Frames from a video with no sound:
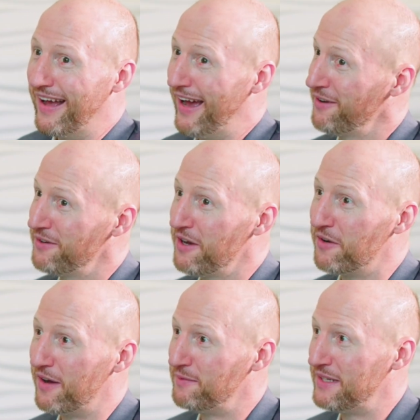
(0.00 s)
I don't
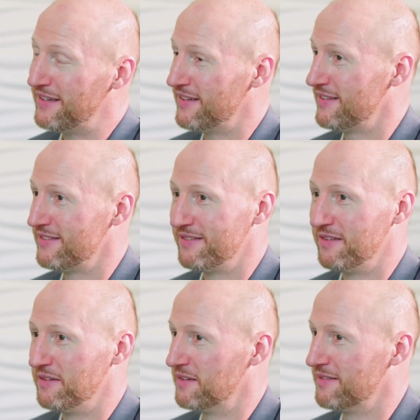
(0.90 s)
know. I mean,
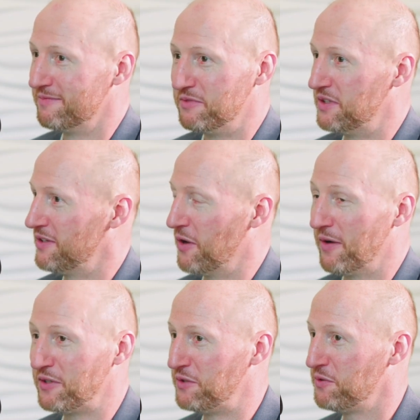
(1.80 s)
you
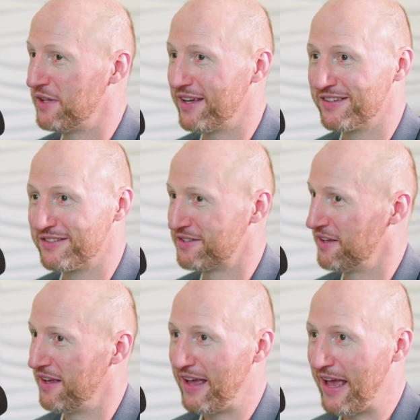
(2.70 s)
have to do things
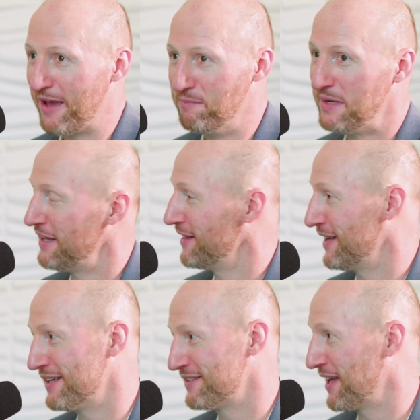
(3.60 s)

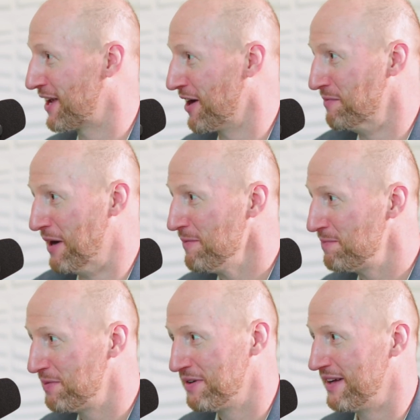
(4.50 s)
immediately as they come
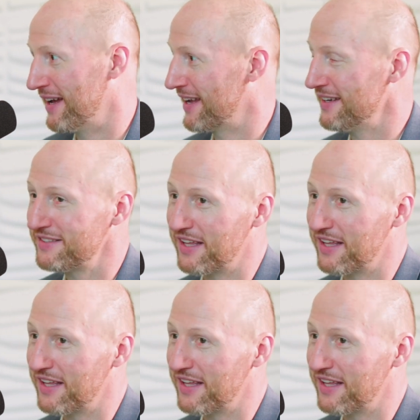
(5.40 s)
up, I guess.